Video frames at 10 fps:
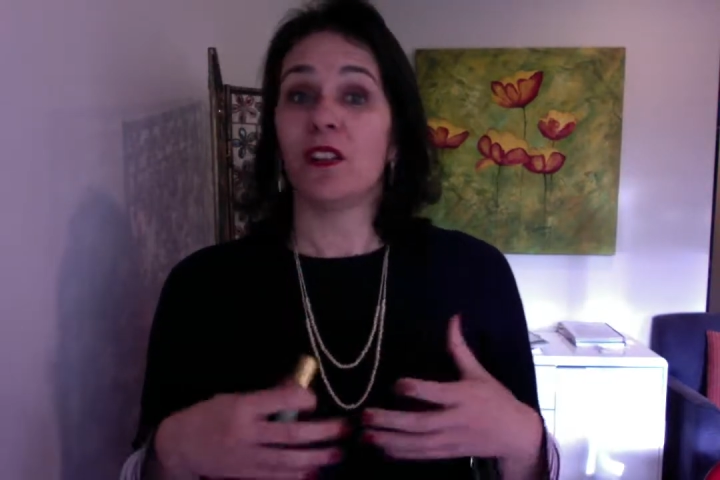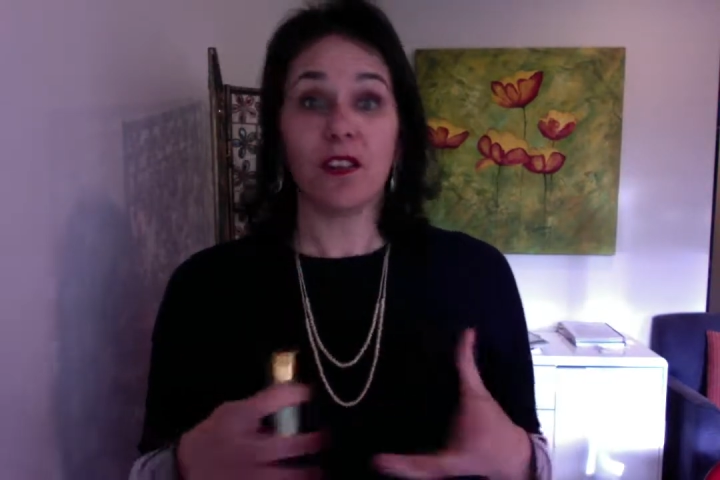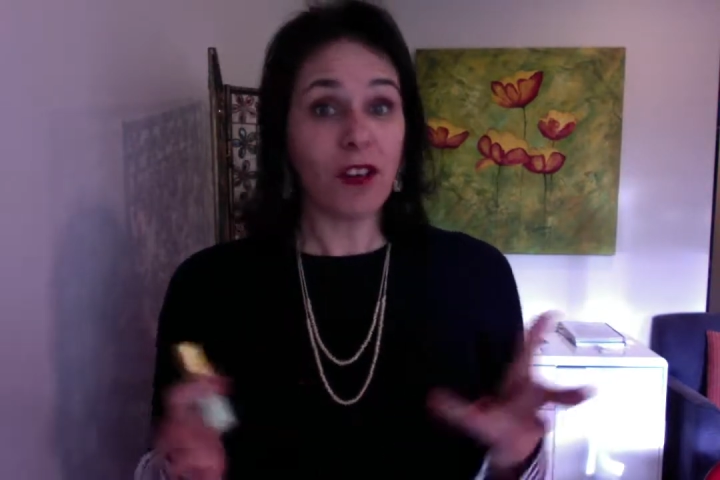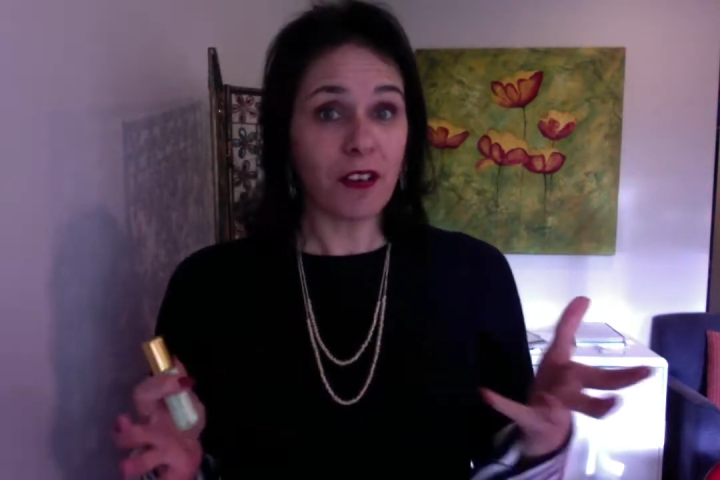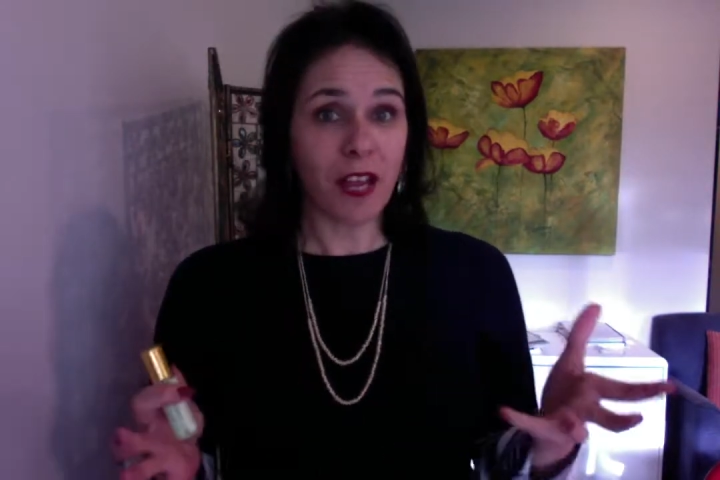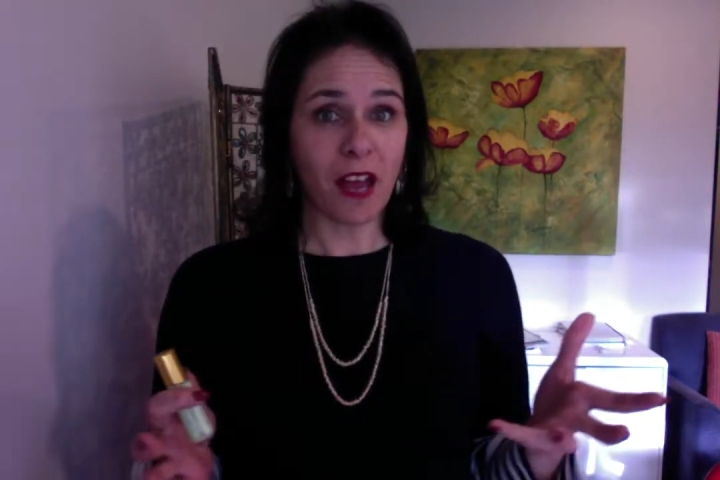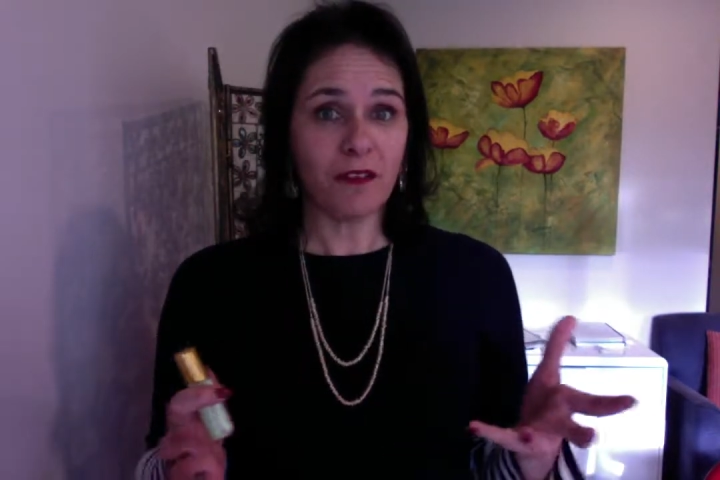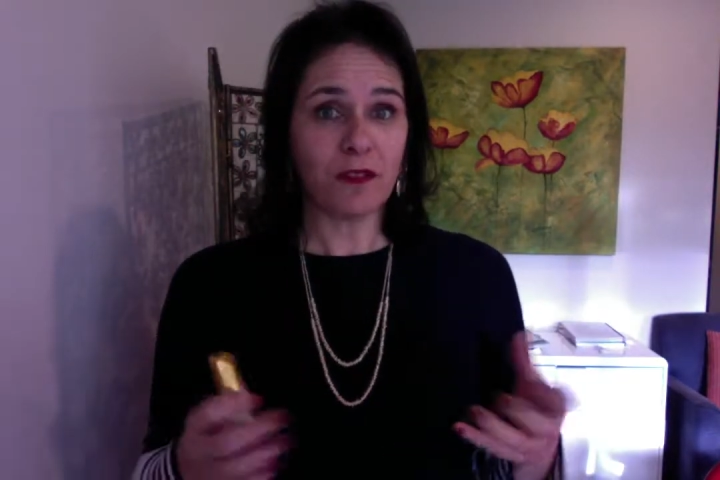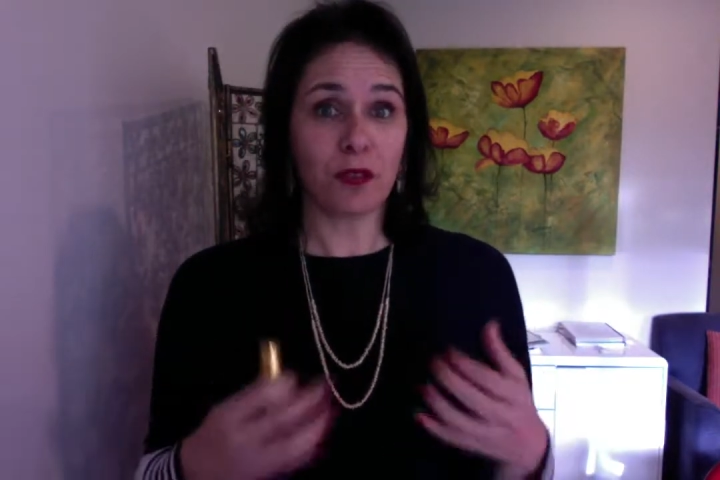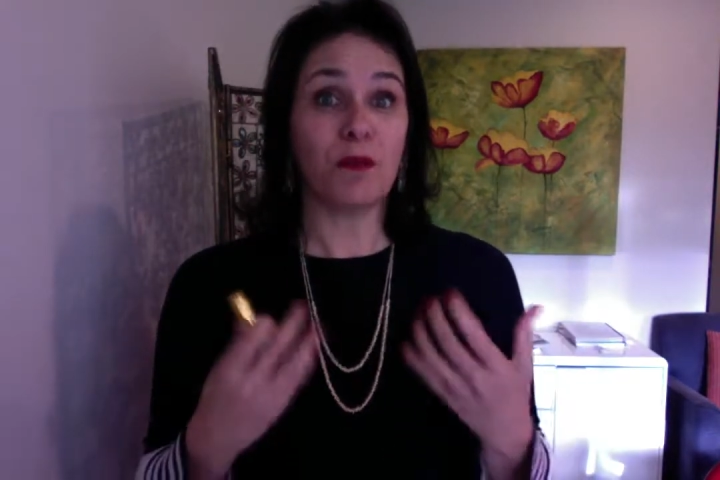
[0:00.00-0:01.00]
You don't
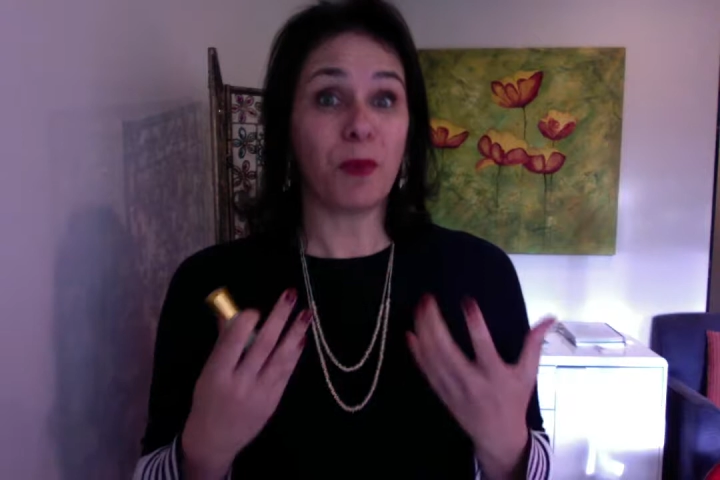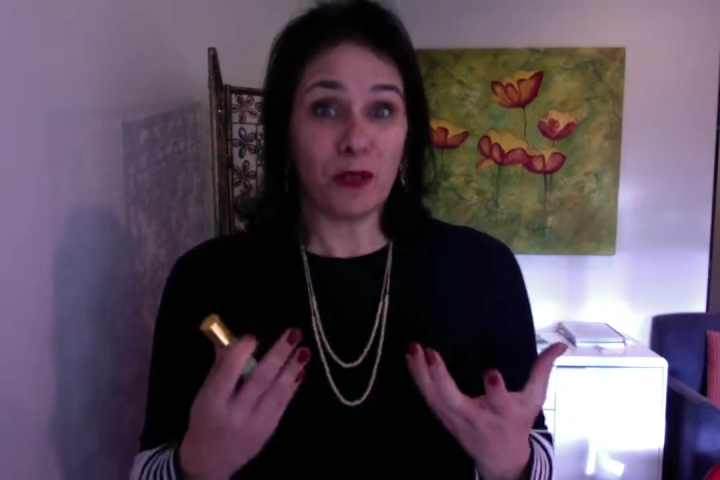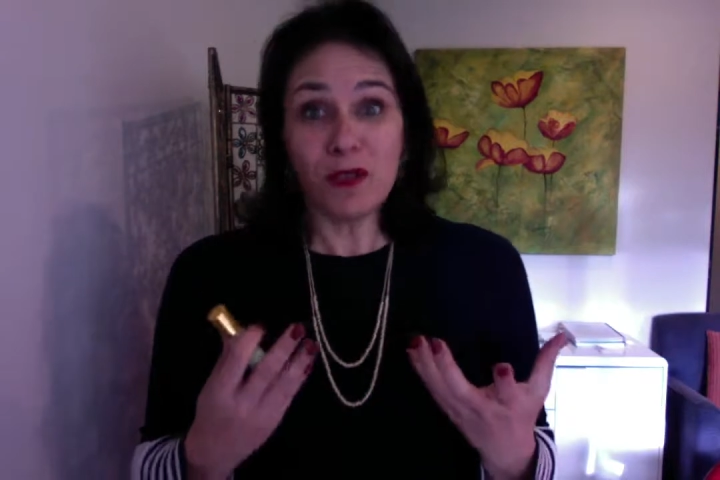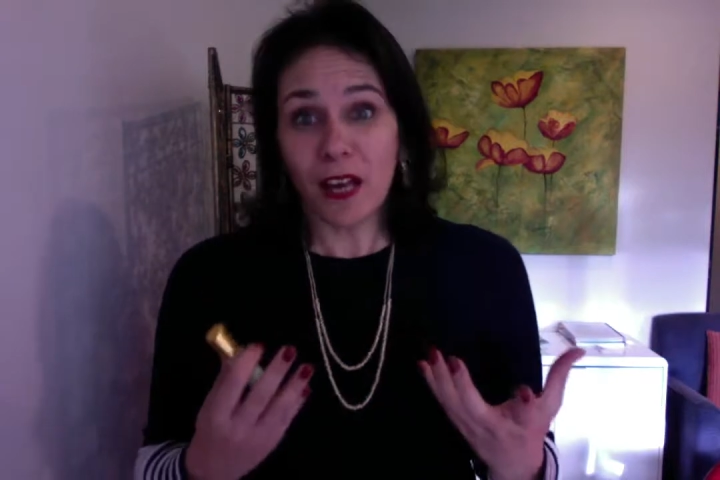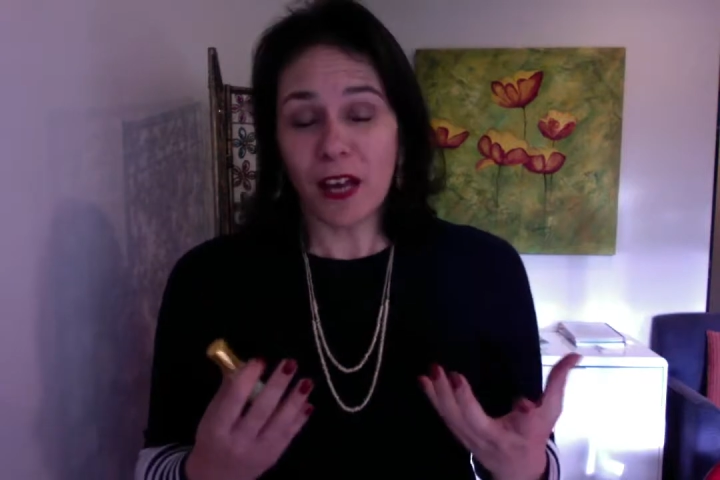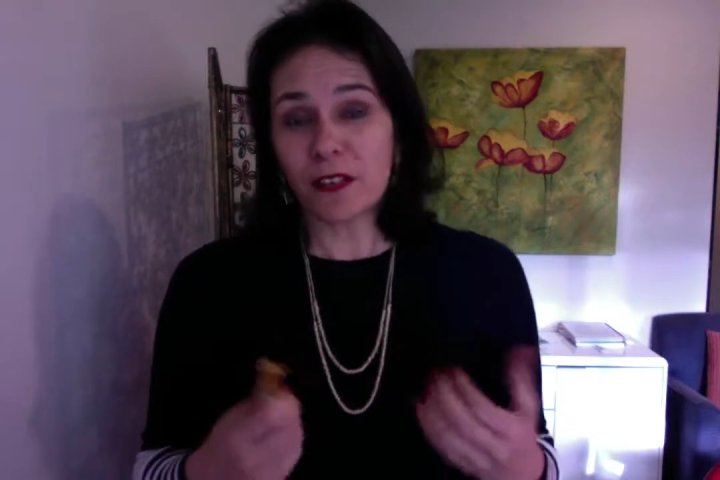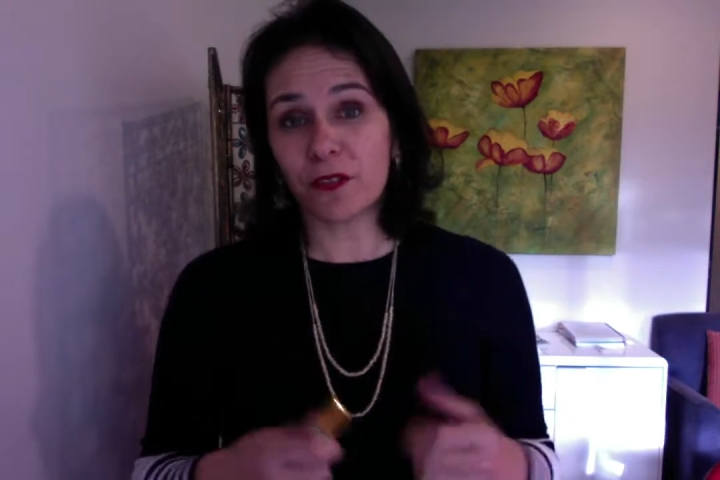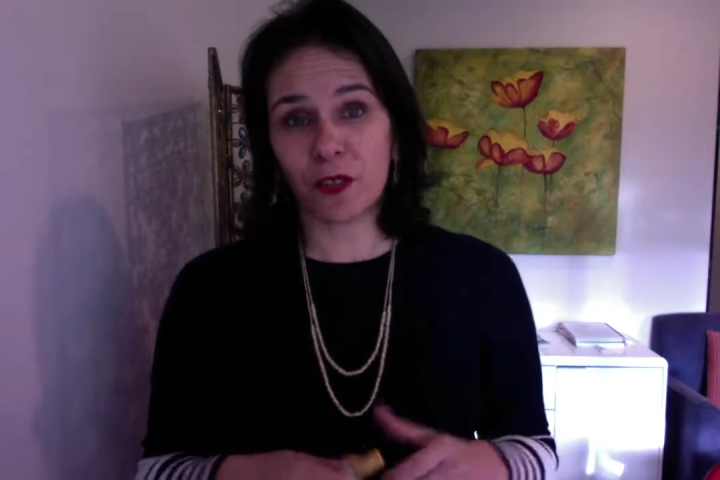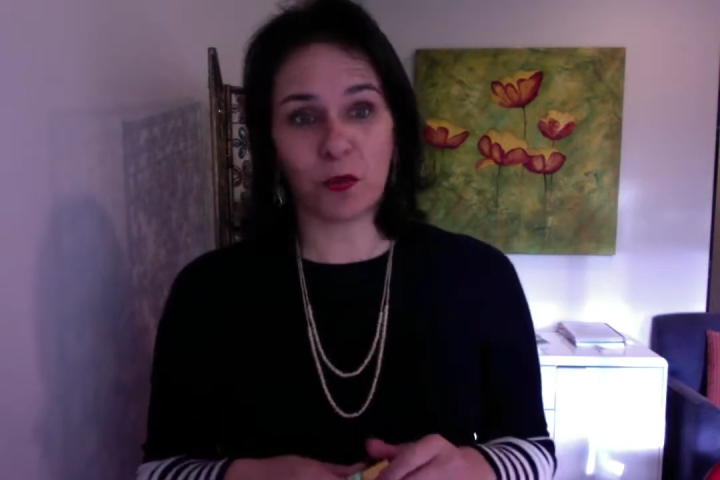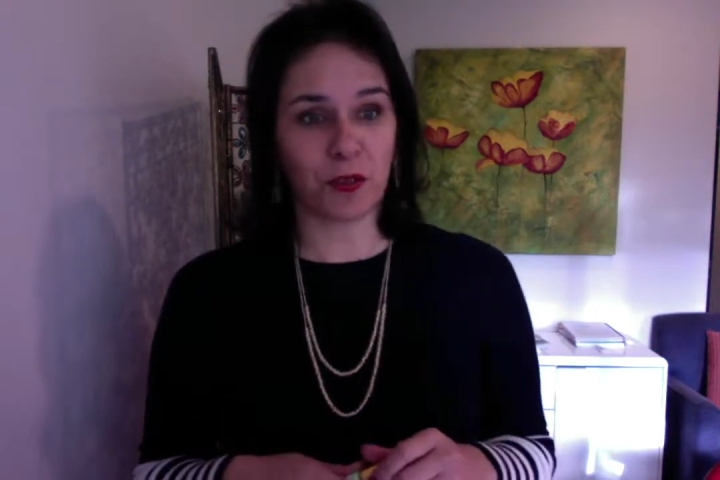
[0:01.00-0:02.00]
have to, but you can if
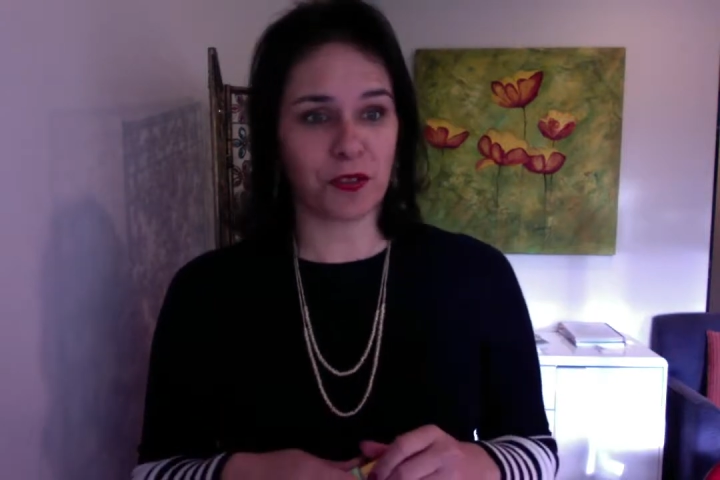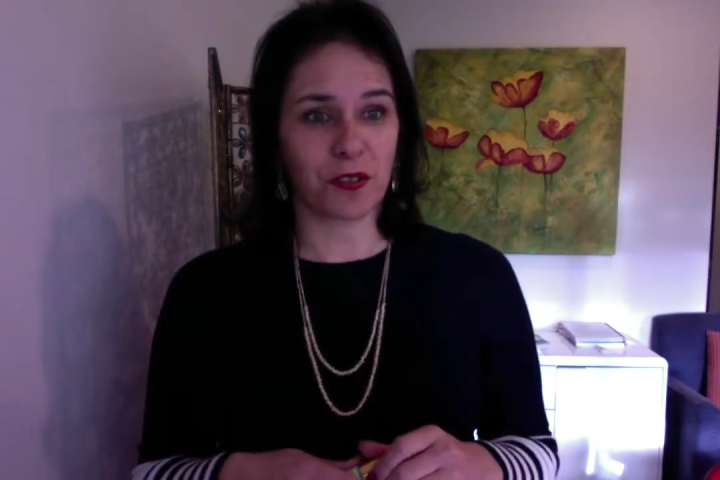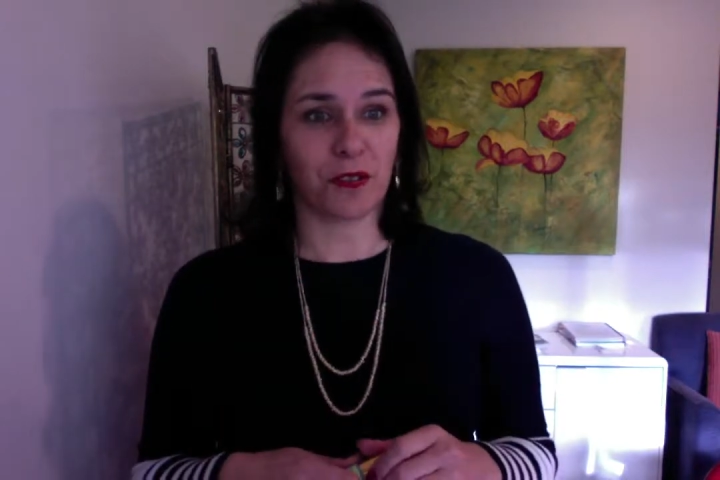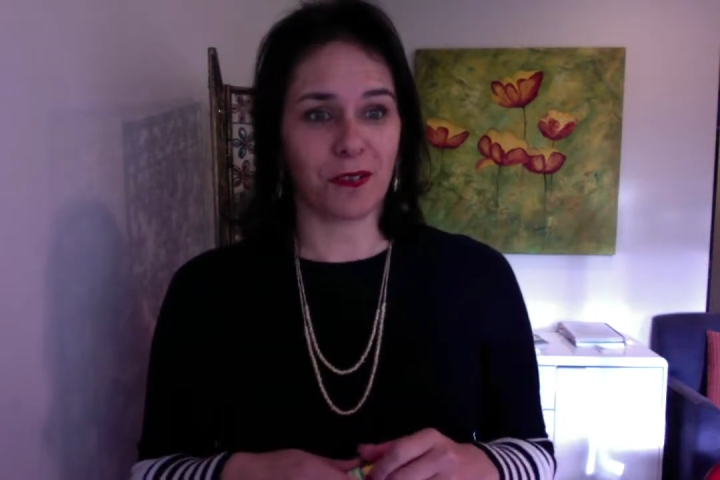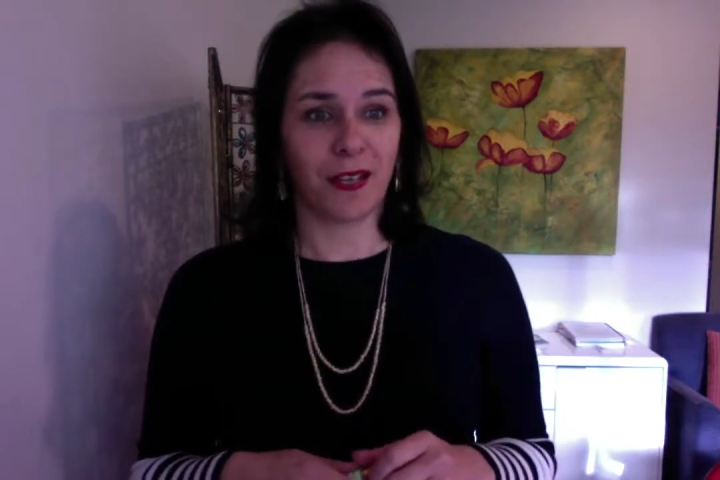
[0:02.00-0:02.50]
you want to.